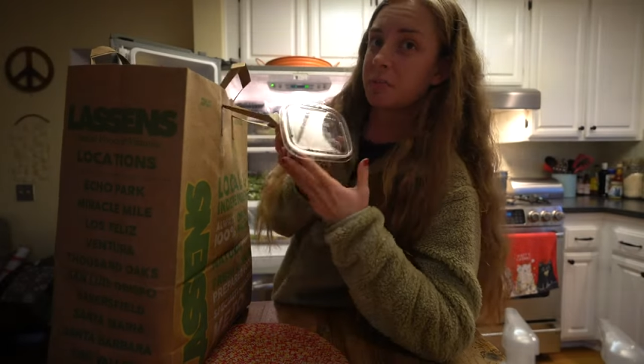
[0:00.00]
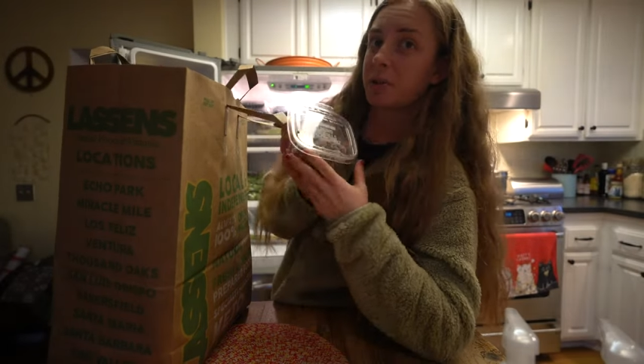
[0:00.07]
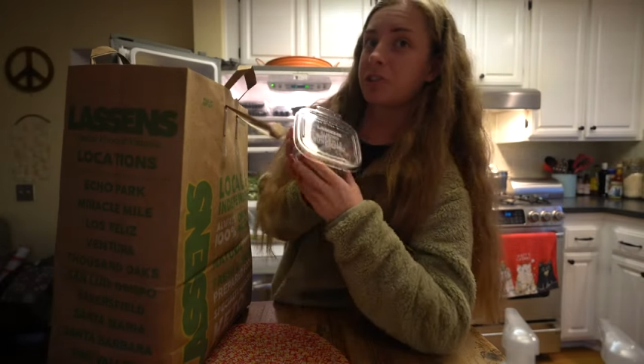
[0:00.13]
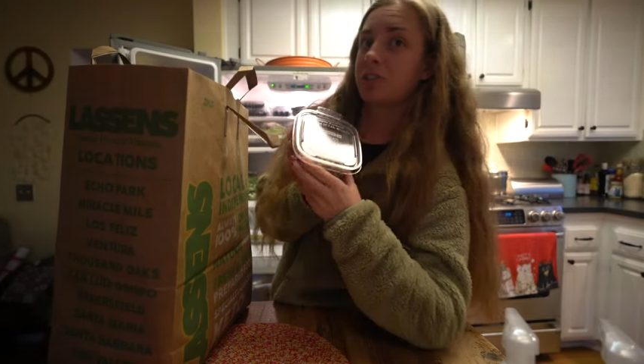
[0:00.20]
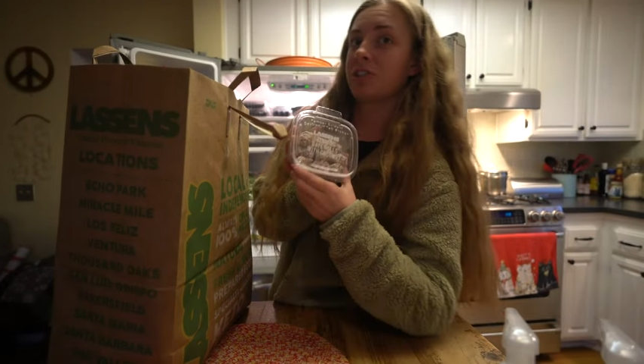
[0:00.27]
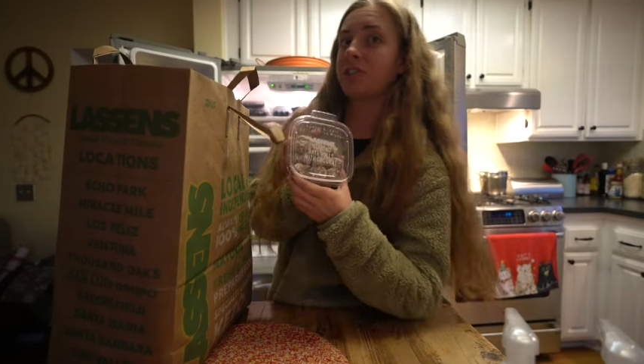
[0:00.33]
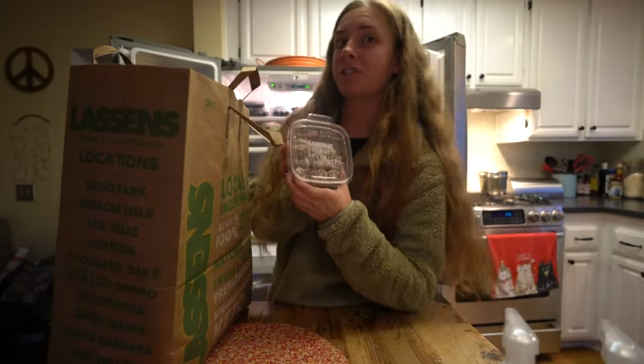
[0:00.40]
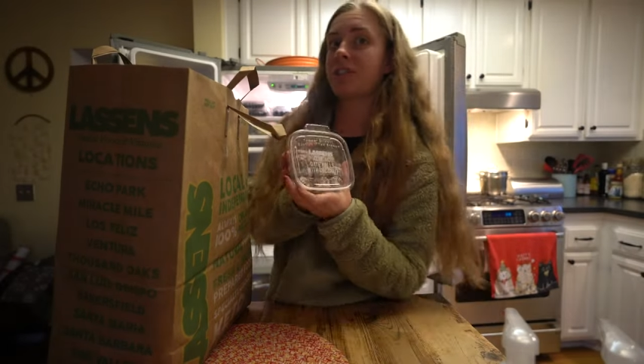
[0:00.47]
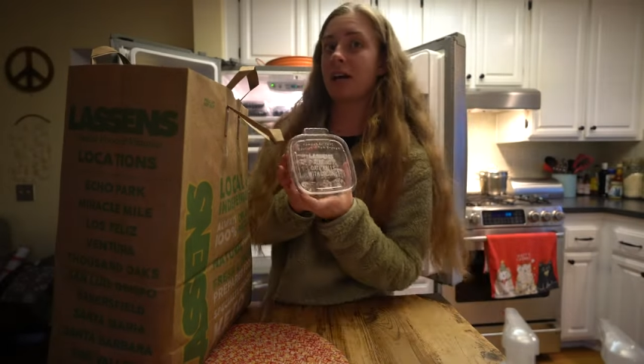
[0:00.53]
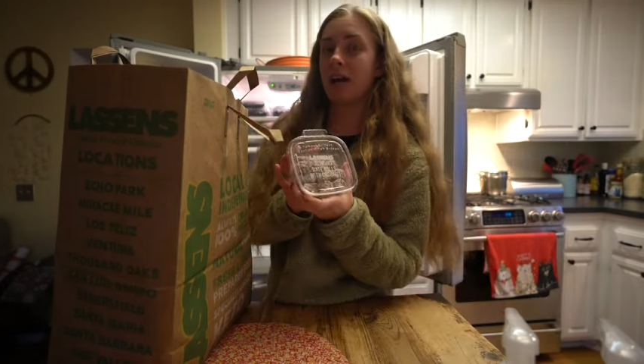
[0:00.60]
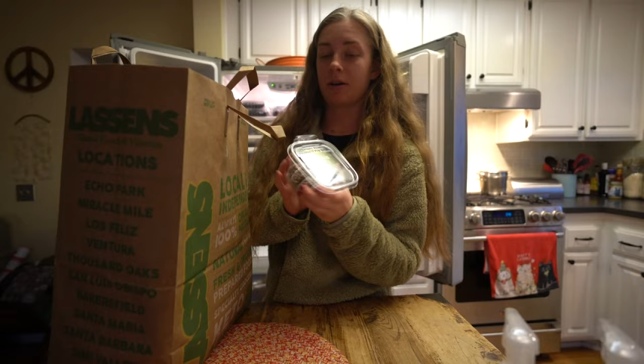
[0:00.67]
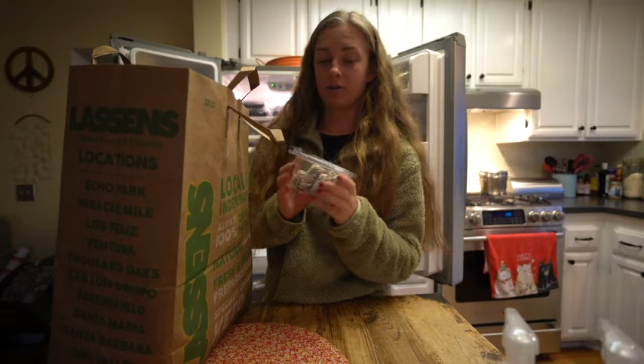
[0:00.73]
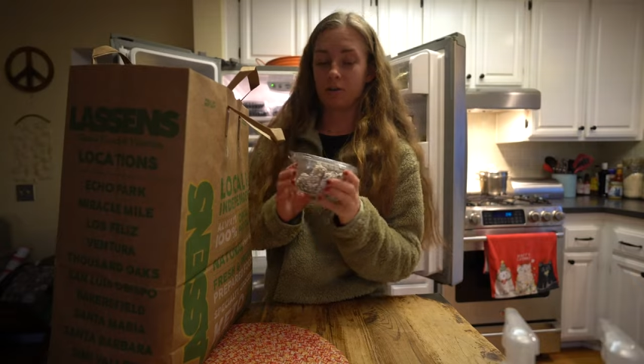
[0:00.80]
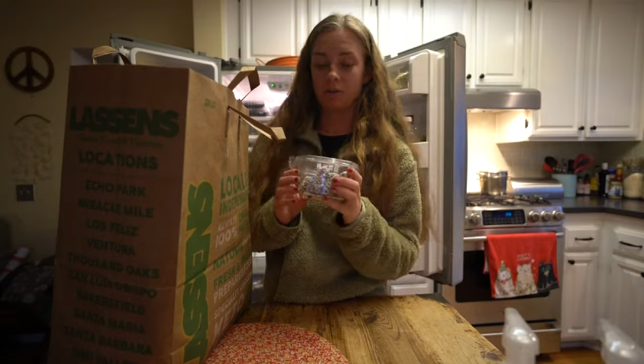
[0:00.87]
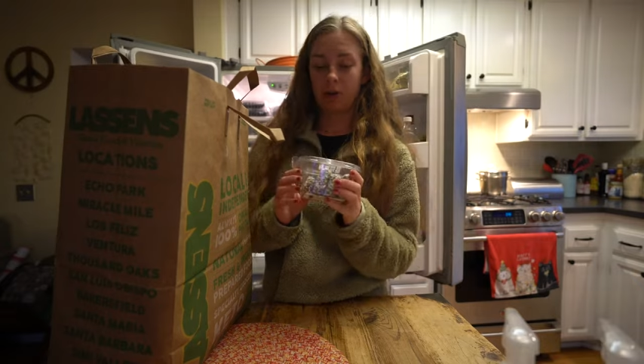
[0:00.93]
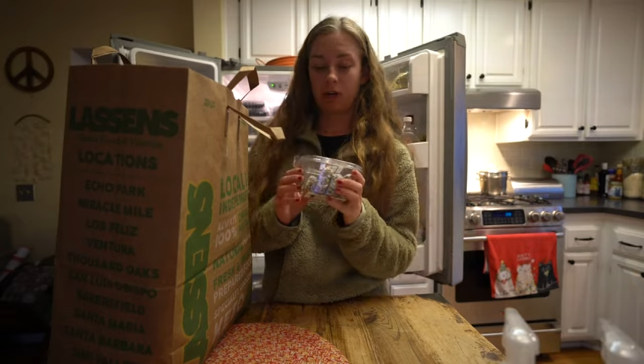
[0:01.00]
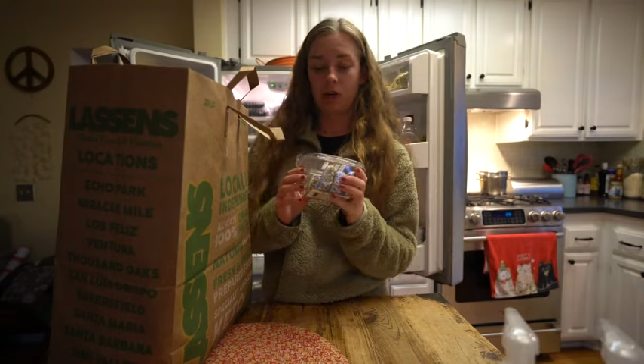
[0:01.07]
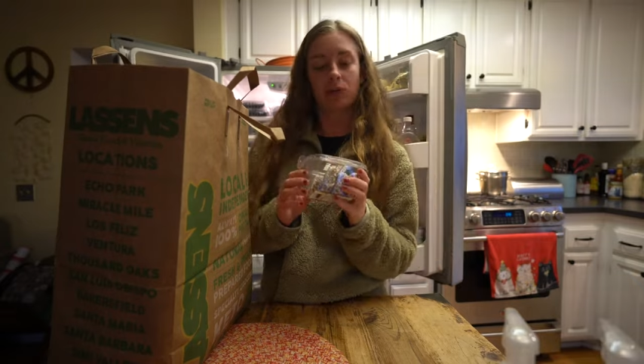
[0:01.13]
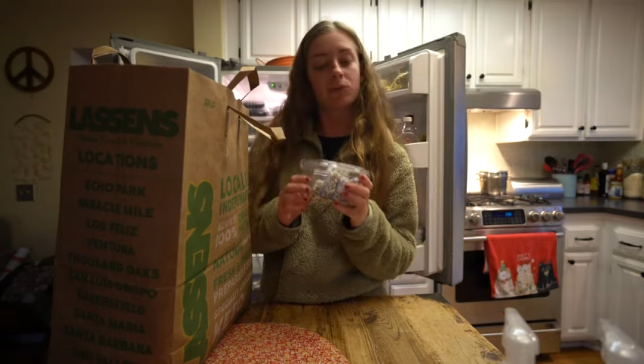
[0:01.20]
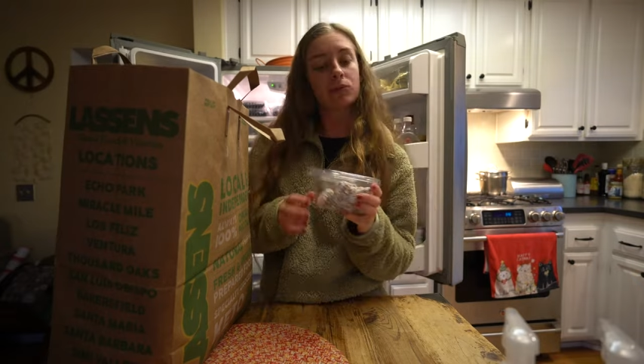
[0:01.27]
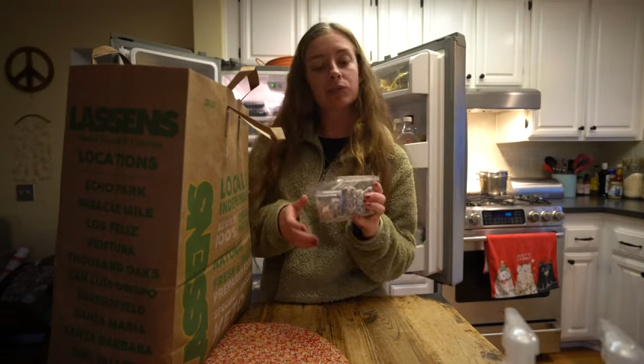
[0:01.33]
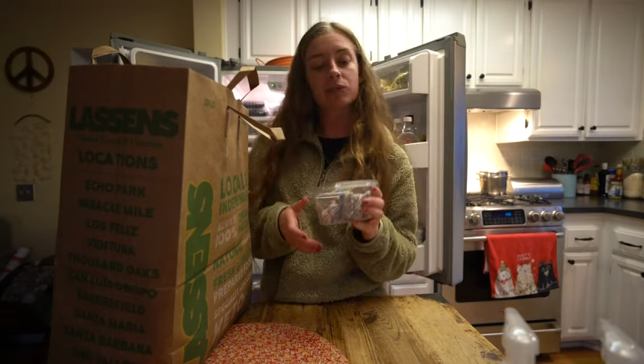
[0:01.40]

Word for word: purchase because I kind of was